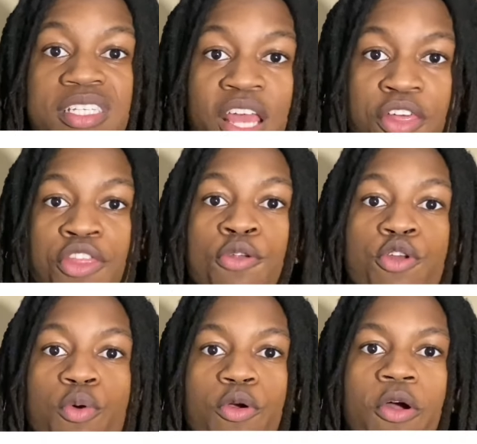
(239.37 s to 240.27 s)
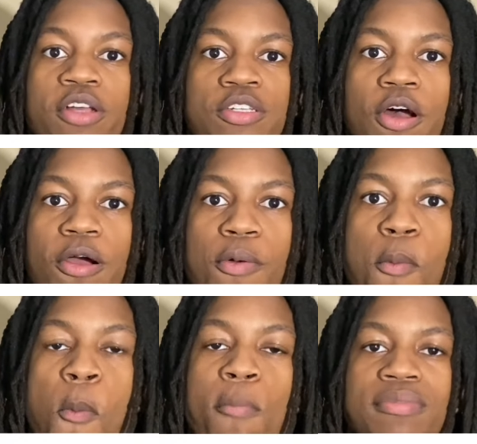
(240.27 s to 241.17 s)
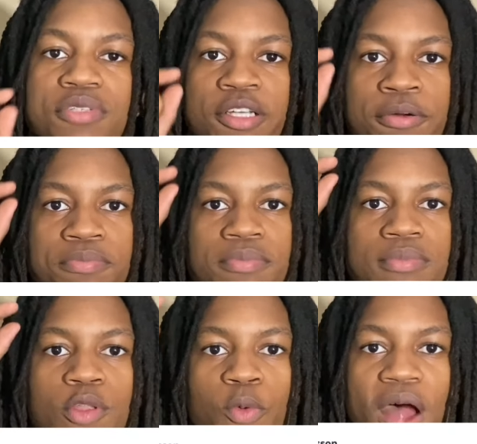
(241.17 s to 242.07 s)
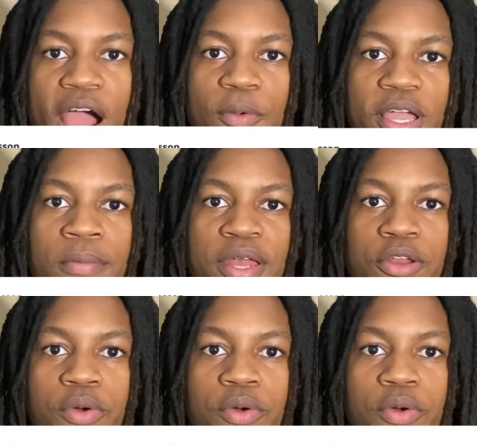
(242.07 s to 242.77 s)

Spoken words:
say that they'll do a crosstalk. So what I recommend